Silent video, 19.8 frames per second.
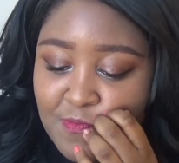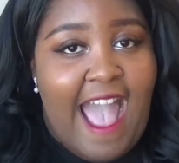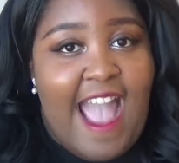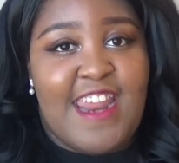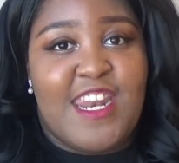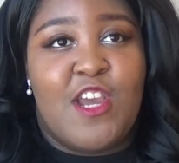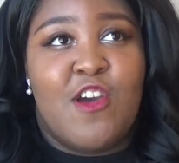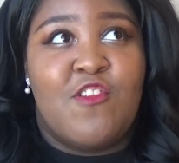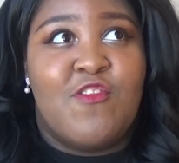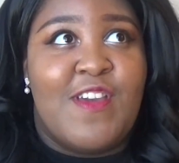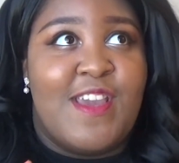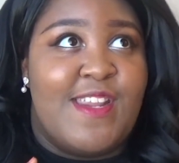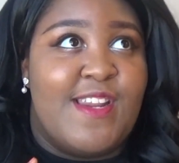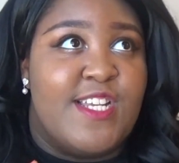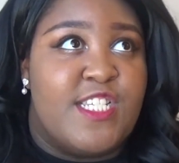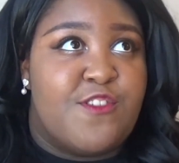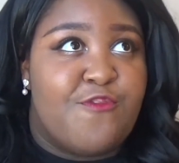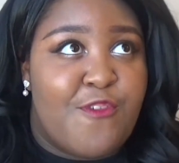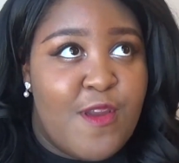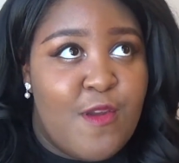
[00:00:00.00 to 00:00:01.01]
I know the
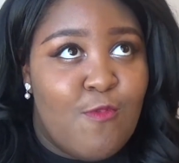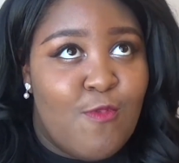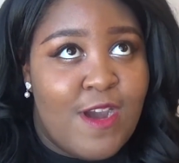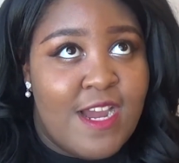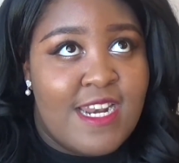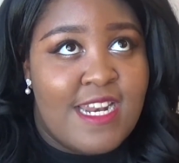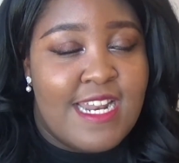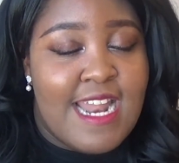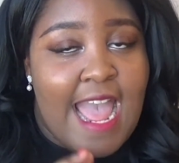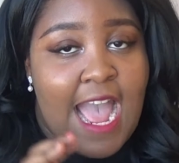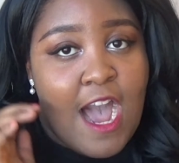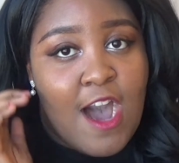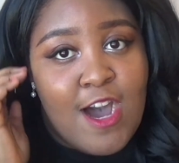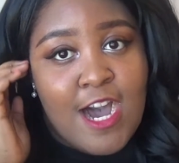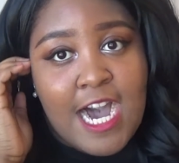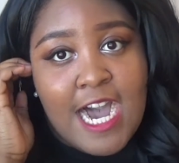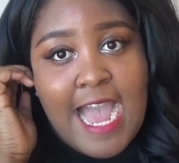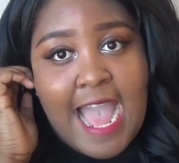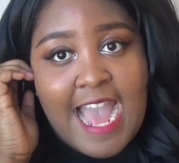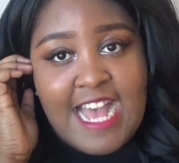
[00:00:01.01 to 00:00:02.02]
Innisfree one now
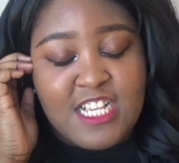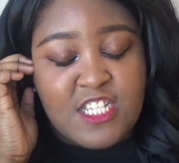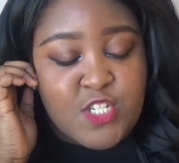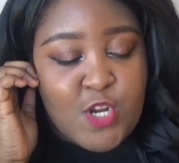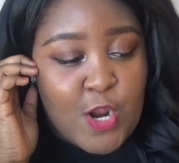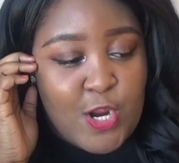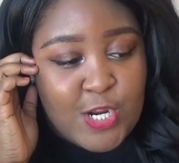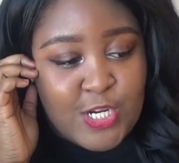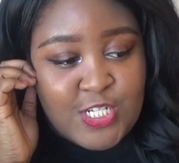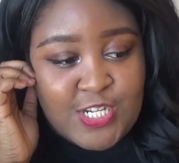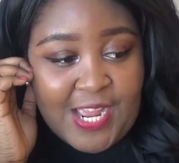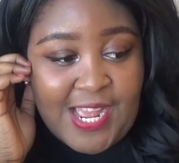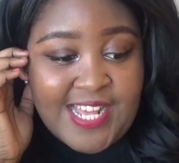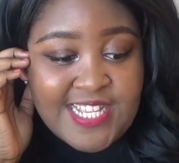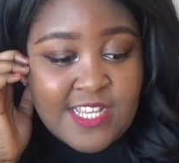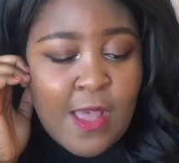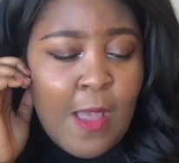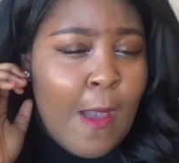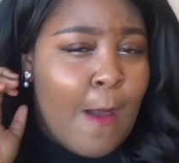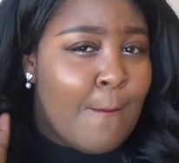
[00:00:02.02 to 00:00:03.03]
has darker
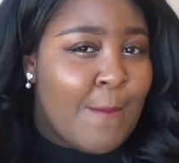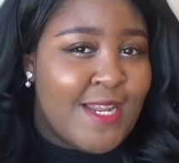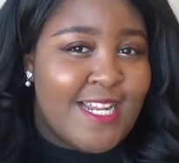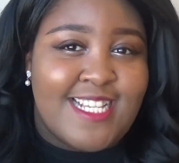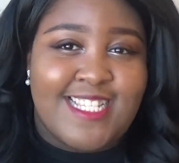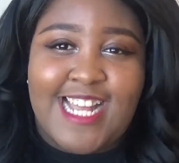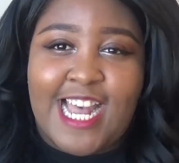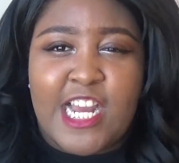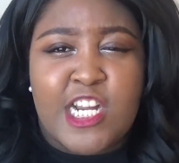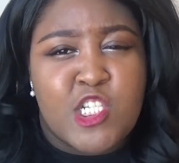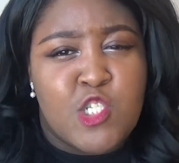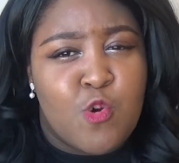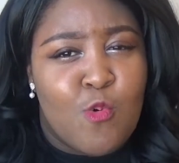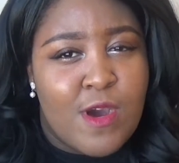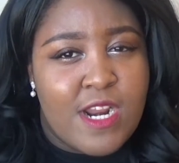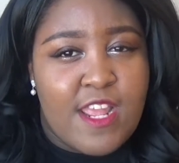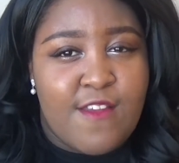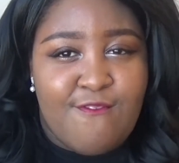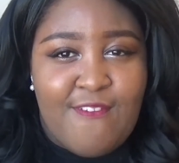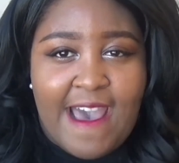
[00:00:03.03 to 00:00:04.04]
shades, but it's like
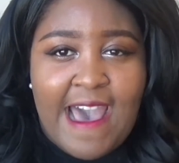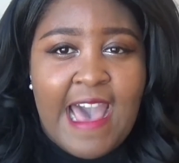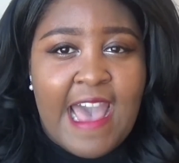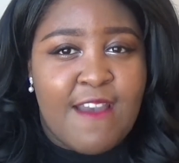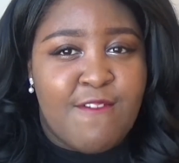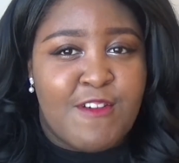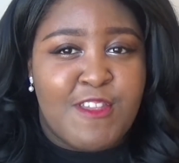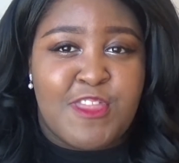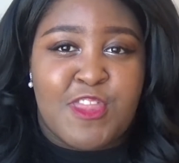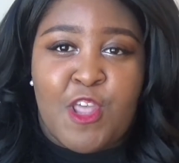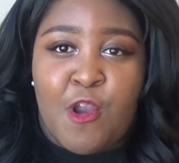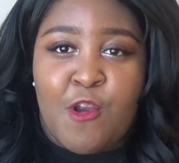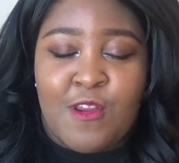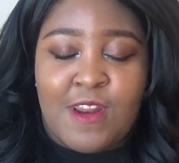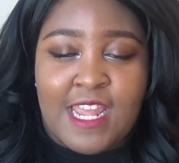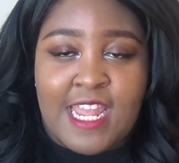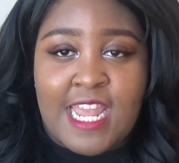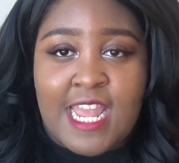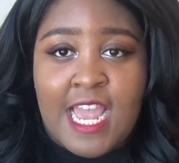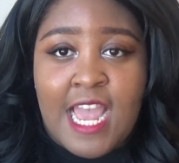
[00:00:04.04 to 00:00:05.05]
$25 or
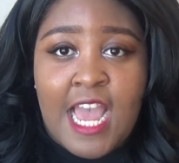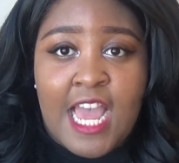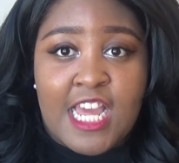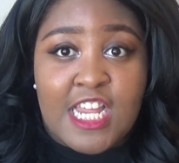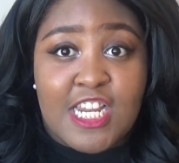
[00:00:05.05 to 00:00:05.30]
$30